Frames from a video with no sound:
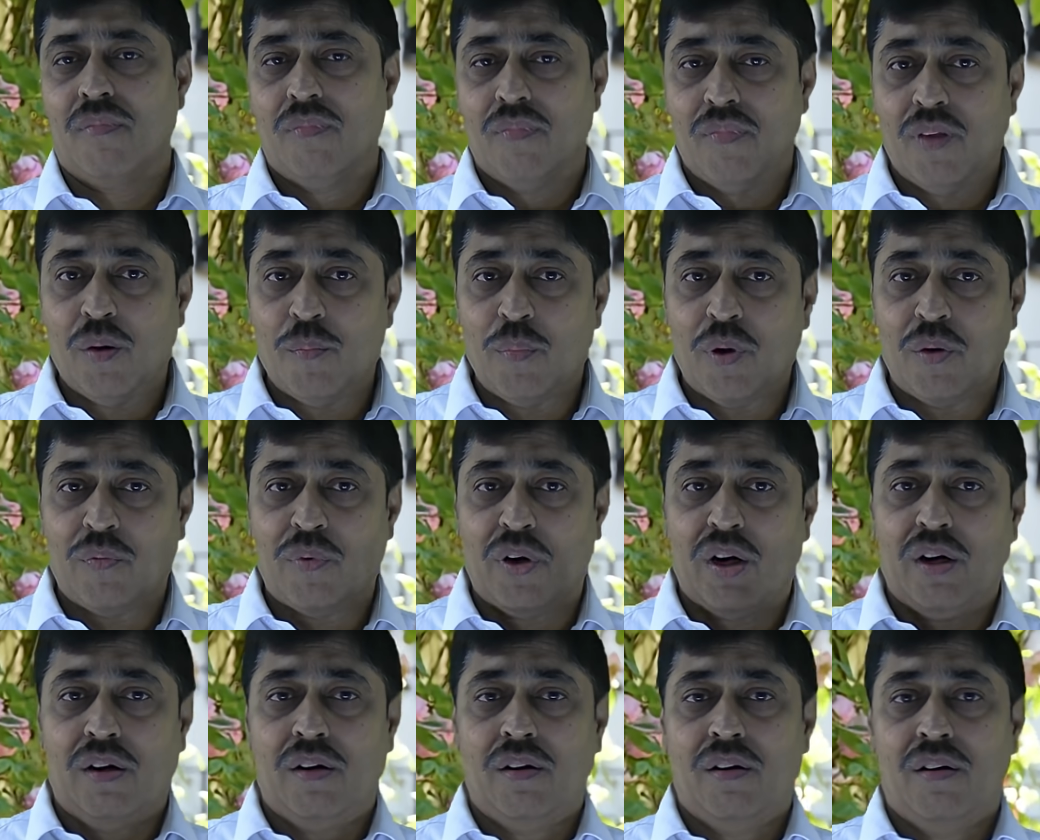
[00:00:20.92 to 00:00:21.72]
Number
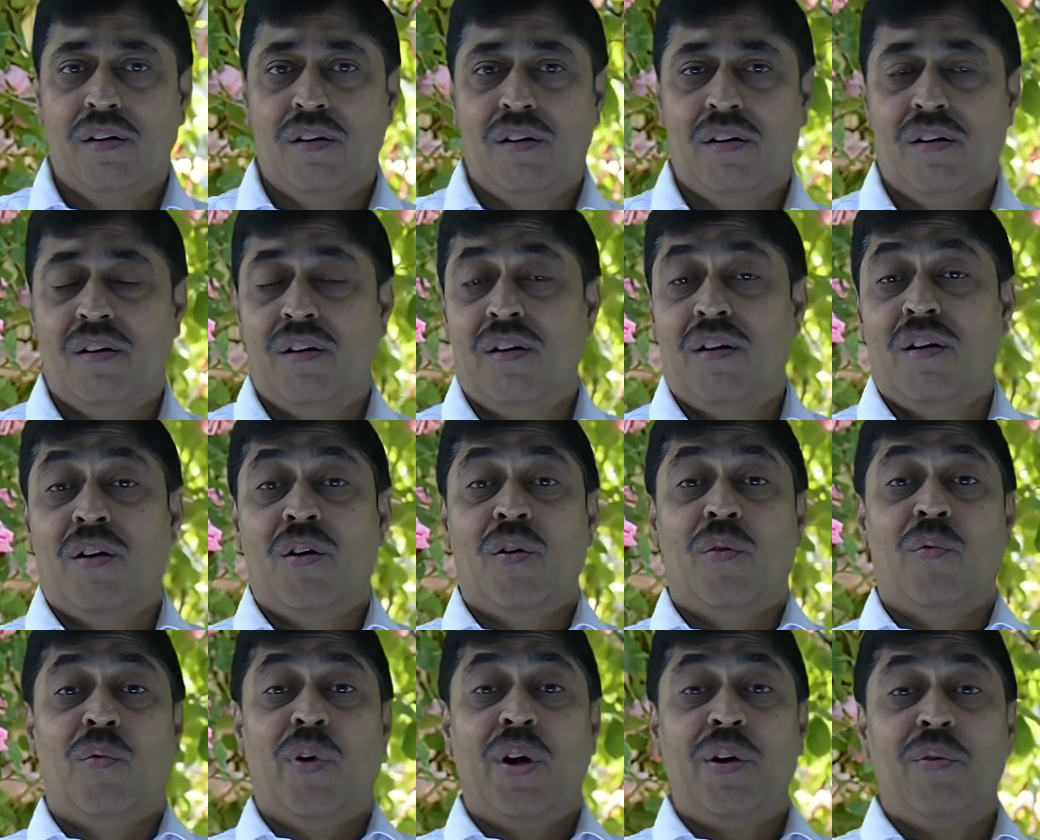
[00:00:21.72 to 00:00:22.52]
one,
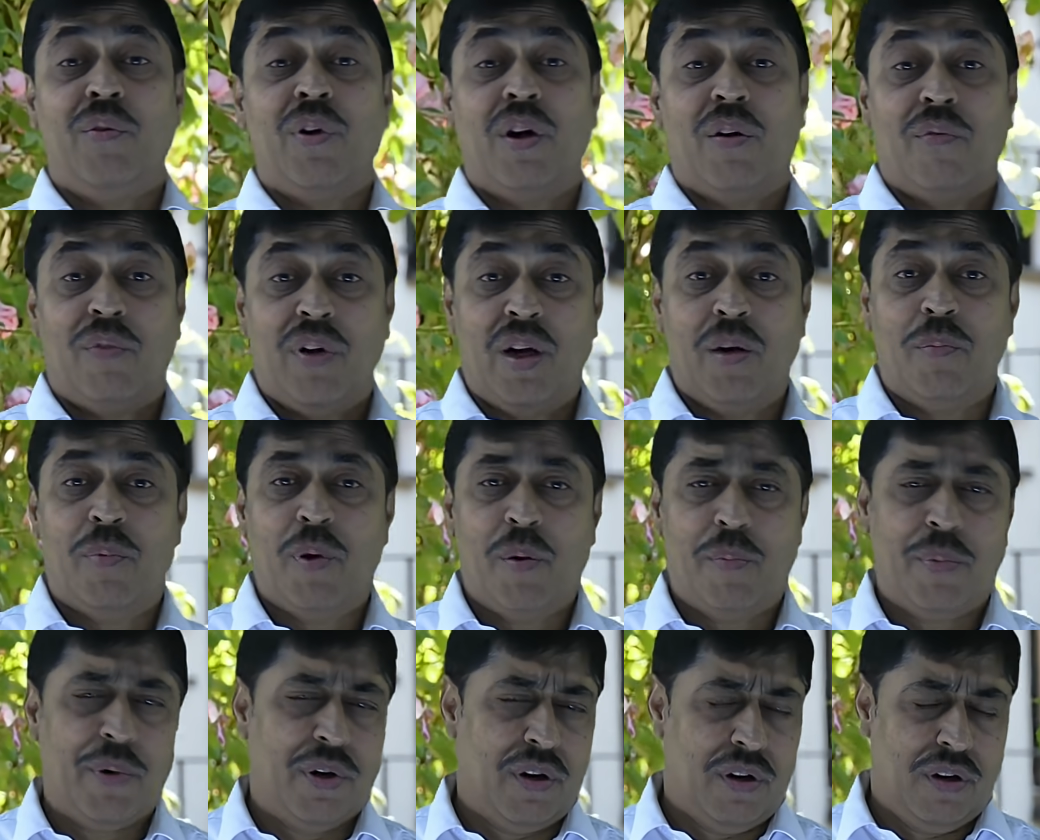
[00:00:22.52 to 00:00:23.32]
when you are well
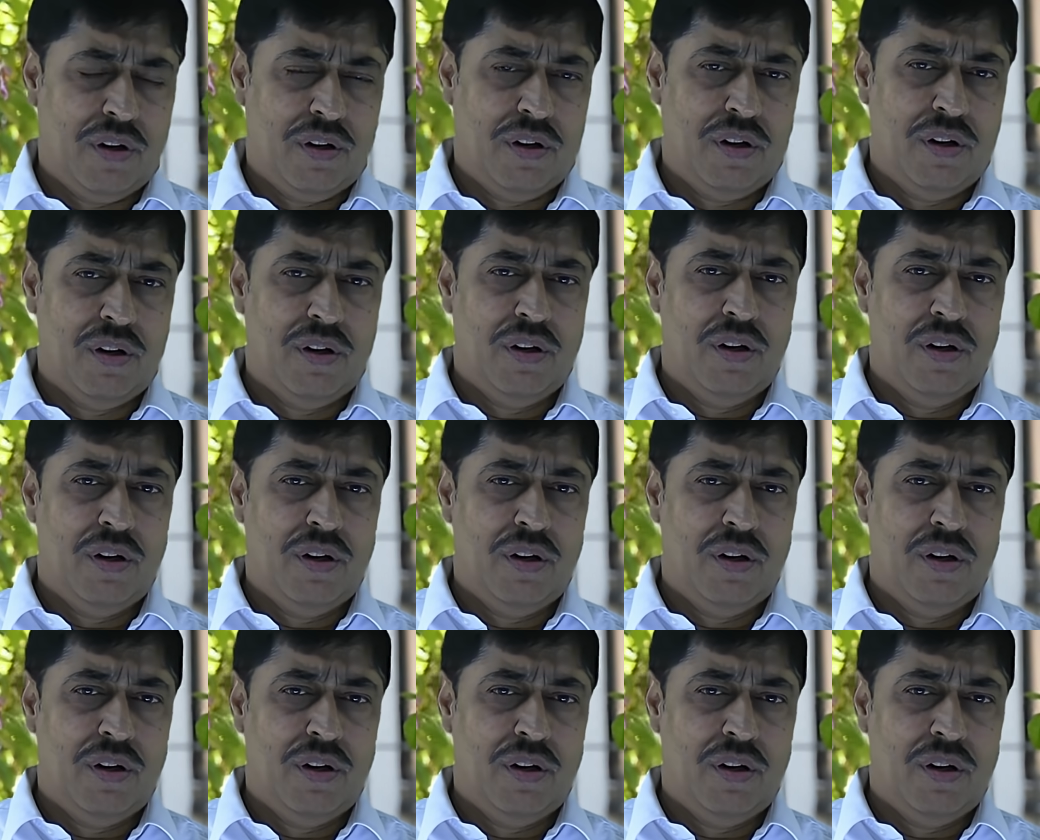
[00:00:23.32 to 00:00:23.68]
prepared,